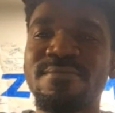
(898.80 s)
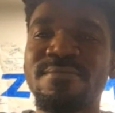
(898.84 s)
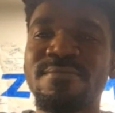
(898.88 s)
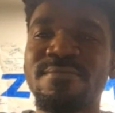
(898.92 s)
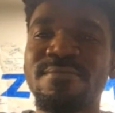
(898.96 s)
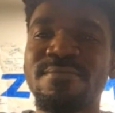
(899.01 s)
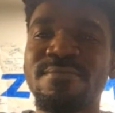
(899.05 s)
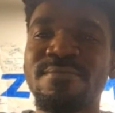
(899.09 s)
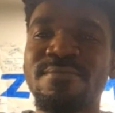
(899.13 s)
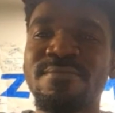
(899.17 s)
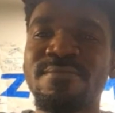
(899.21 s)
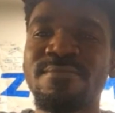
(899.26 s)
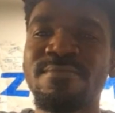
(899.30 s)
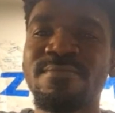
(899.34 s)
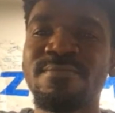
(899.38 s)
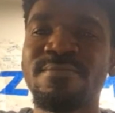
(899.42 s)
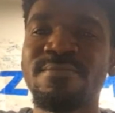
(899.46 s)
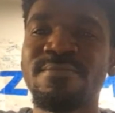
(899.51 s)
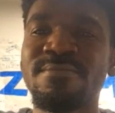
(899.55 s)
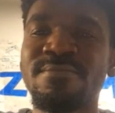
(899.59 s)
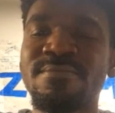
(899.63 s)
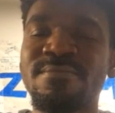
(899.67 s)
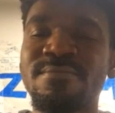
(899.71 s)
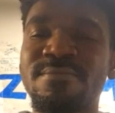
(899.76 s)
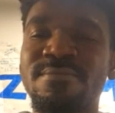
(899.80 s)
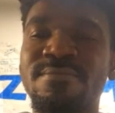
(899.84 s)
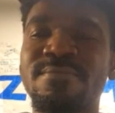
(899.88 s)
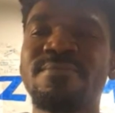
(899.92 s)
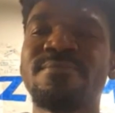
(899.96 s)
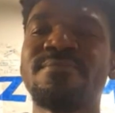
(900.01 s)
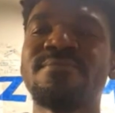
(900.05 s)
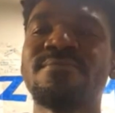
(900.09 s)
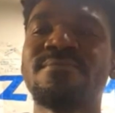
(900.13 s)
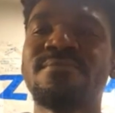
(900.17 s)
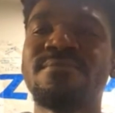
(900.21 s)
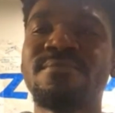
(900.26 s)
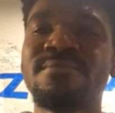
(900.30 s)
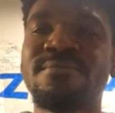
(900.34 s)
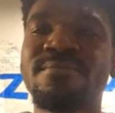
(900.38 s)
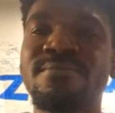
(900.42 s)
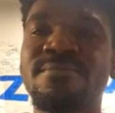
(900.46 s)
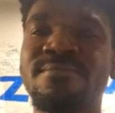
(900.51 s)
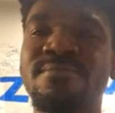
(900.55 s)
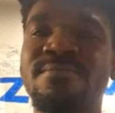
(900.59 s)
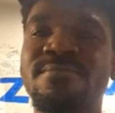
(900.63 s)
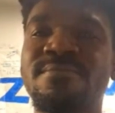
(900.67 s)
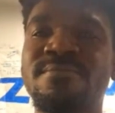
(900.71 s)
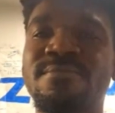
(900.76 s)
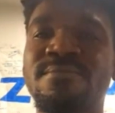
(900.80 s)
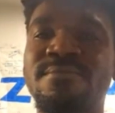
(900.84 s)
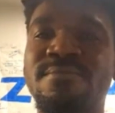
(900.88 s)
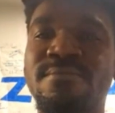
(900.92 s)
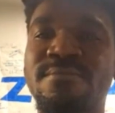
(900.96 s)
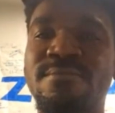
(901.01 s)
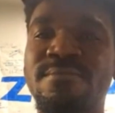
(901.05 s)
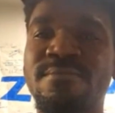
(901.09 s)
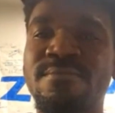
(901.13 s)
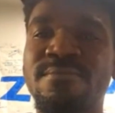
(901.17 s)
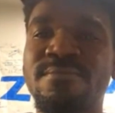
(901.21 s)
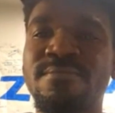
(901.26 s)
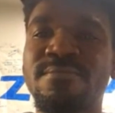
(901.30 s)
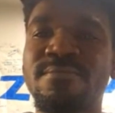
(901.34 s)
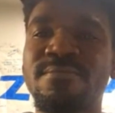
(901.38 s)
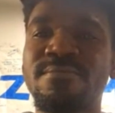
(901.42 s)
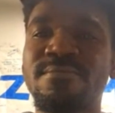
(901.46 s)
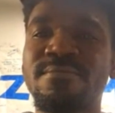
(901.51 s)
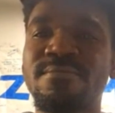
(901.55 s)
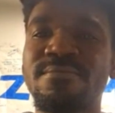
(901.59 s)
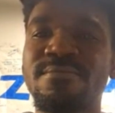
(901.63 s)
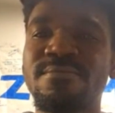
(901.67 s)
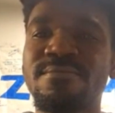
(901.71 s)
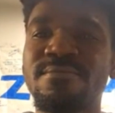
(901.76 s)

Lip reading: No words are spoken by the person on screen.